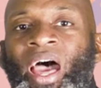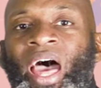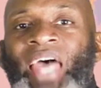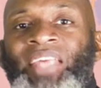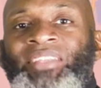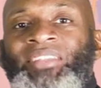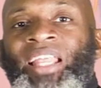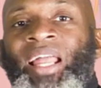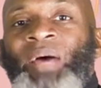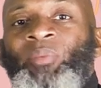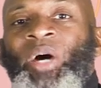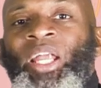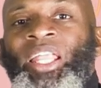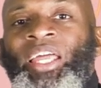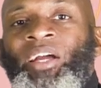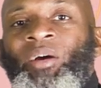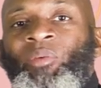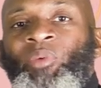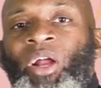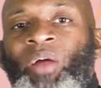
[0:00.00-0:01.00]
Assalamu
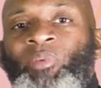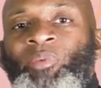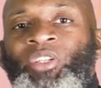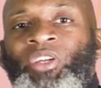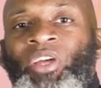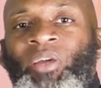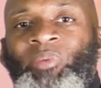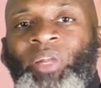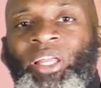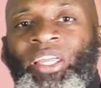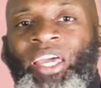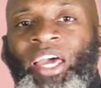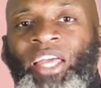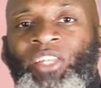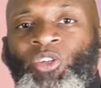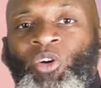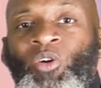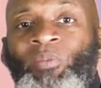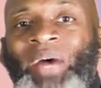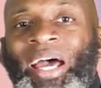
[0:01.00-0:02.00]
alaikum wa rahmatullahi wa
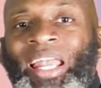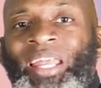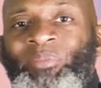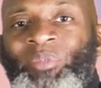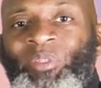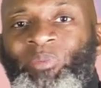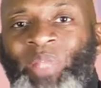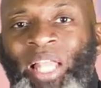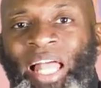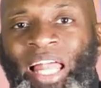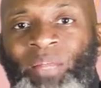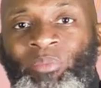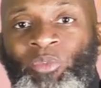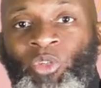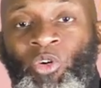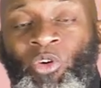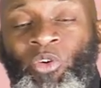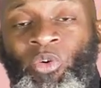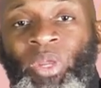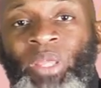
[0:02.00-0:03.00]
barakatuh. My name is Bilal
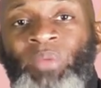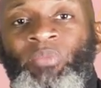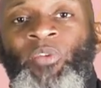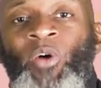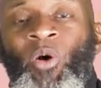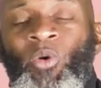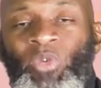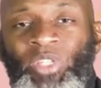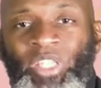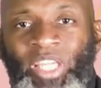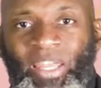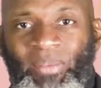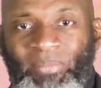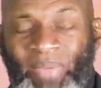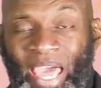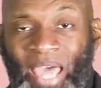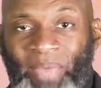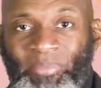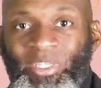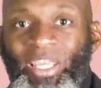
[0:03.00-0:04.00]
Abdul Karim for OGN
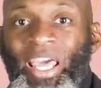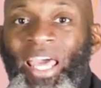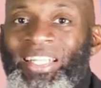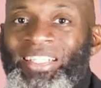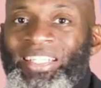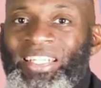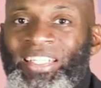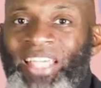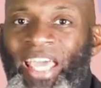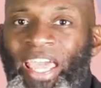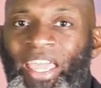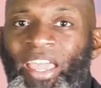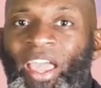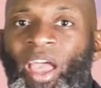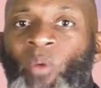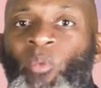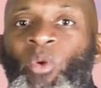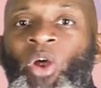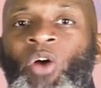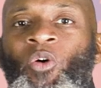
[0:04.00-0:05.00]
Maps. Today,
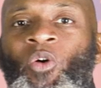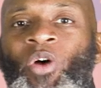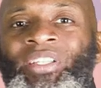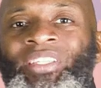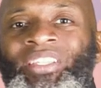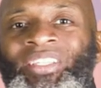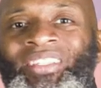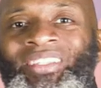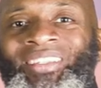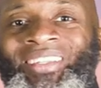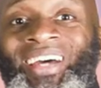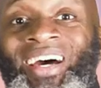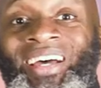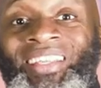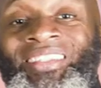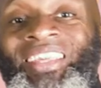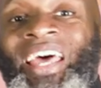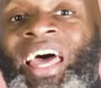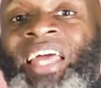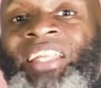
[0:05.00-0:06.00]
we're going to
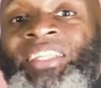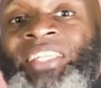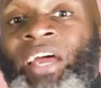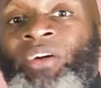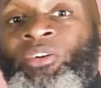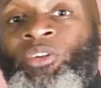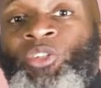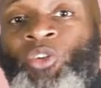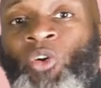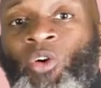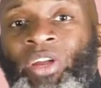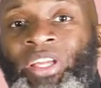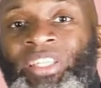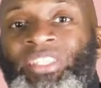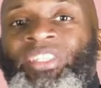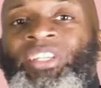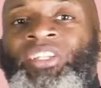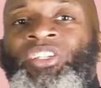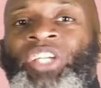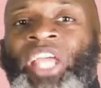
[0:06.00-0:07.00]
discuss
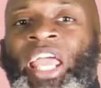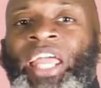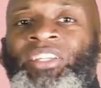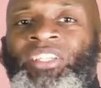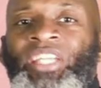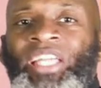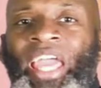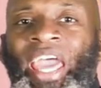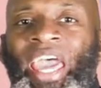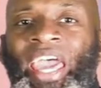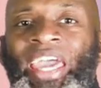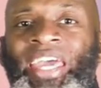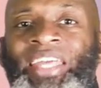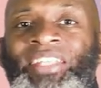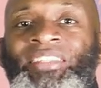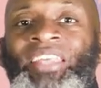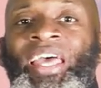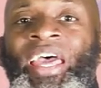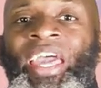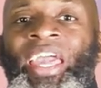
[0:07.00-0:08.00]
territories changing
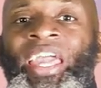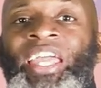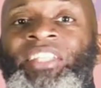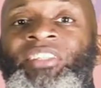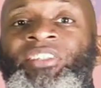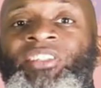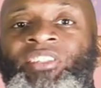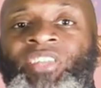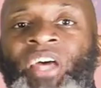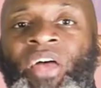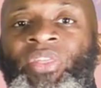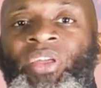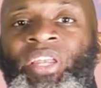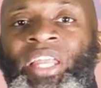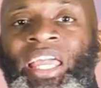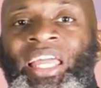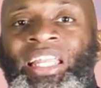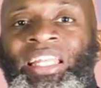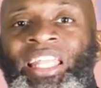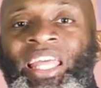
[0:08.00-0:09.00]
hands in
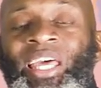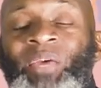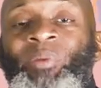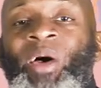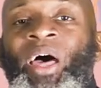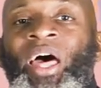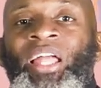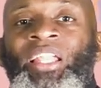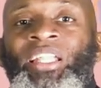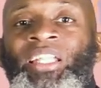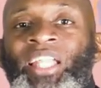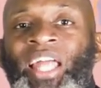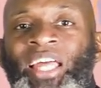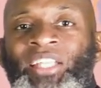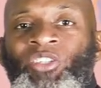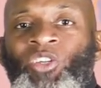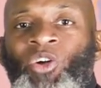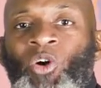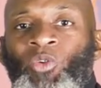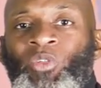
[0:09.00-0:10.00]
southern Idlib.
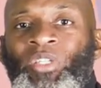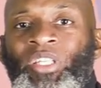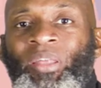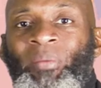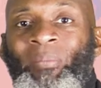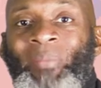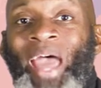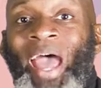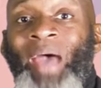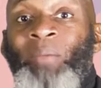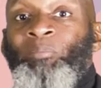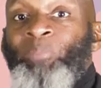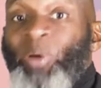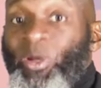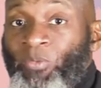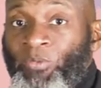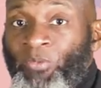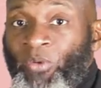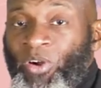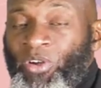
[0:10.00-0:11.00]
Let's go to the map.
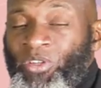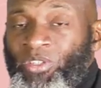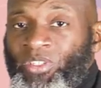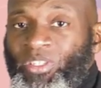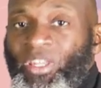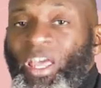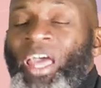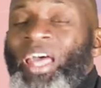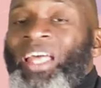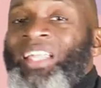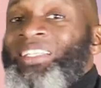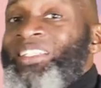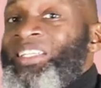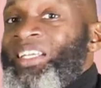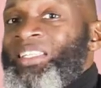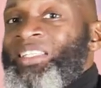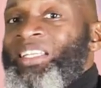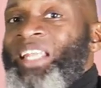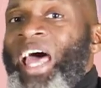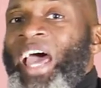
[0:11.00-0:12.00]
But first,
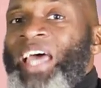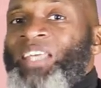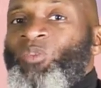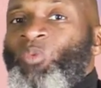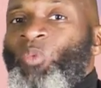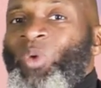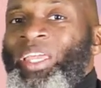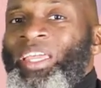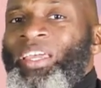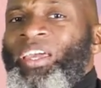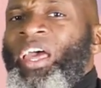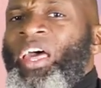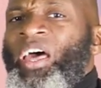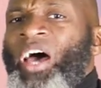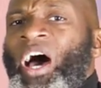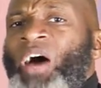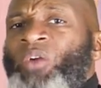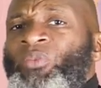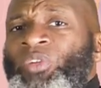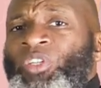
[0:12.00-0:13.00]
just last week,
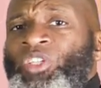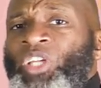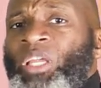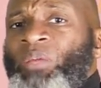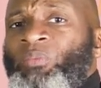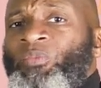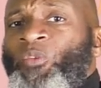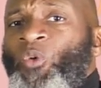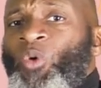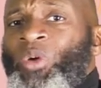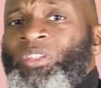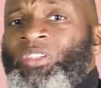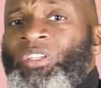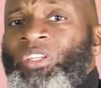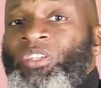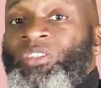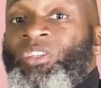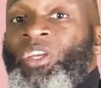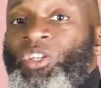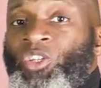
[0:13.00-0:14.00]
regime
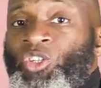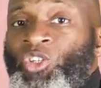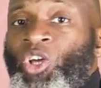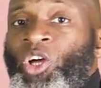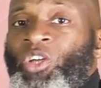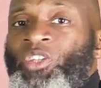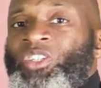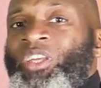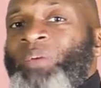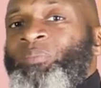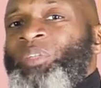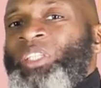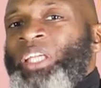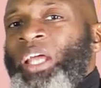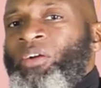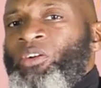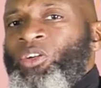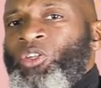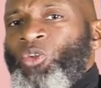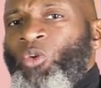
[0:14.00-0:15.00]
forces took some
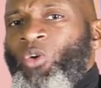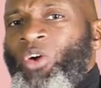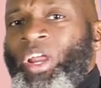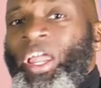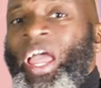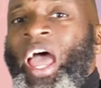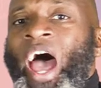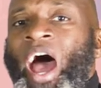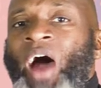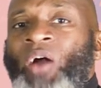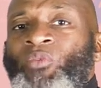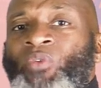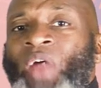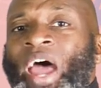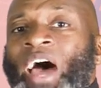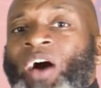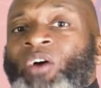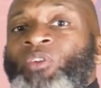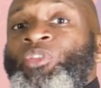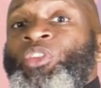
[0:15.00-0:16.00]
territory
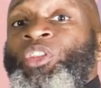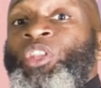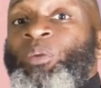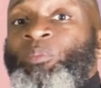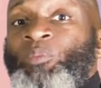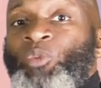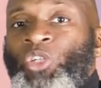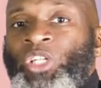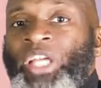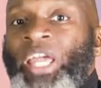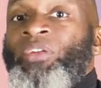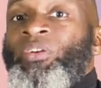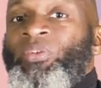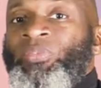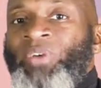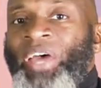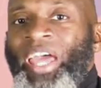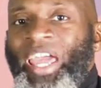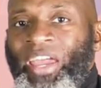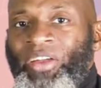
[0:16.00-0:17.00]
around the
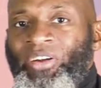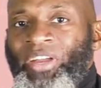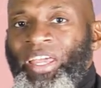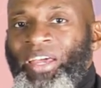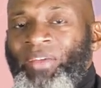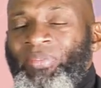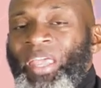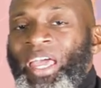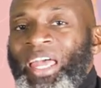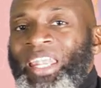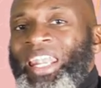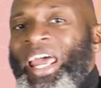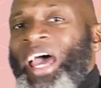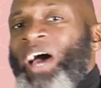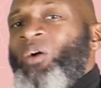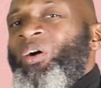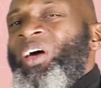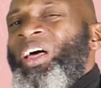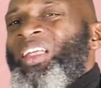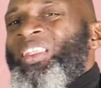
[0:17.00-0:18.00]
Mushayrifah area.
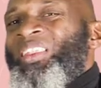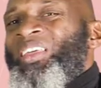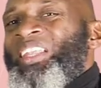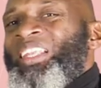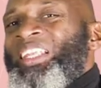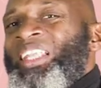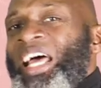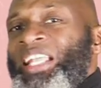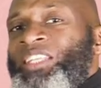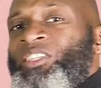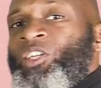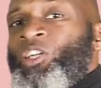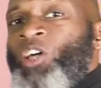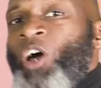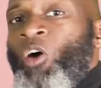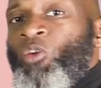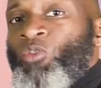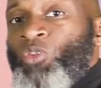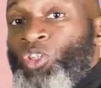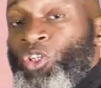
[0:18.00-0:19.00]
Now, let's
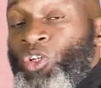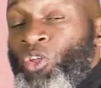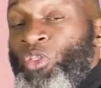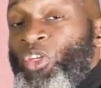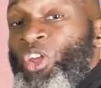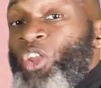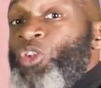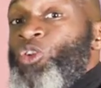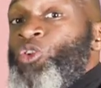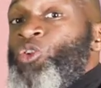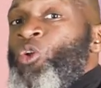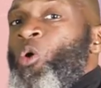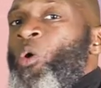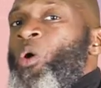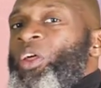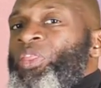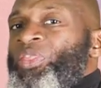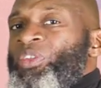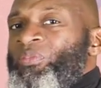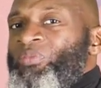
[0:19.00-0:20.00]
go to the
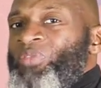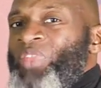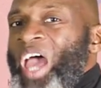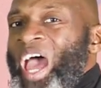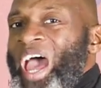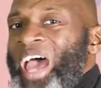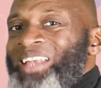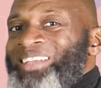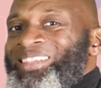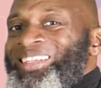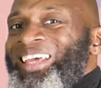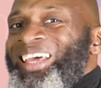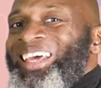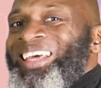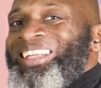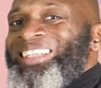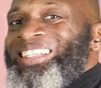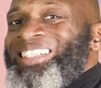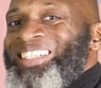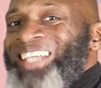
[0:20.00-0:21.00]
north of that.
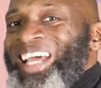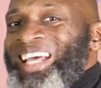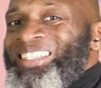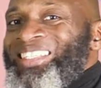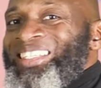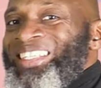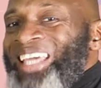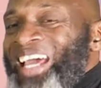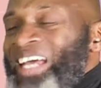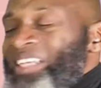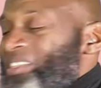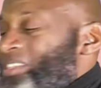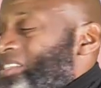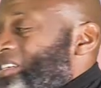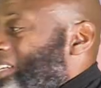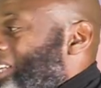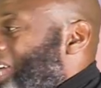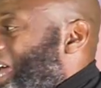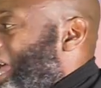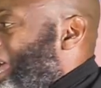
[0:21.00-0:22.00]
Just
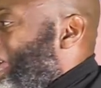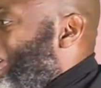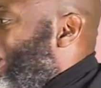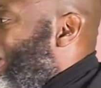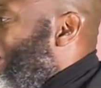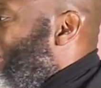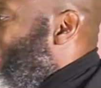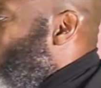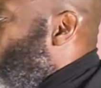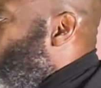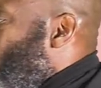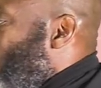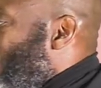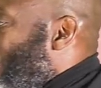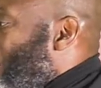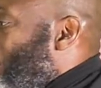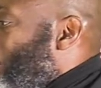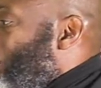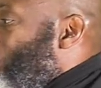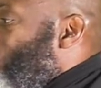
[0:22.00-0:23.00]
yesterday,
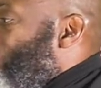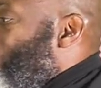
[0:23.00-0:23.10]
where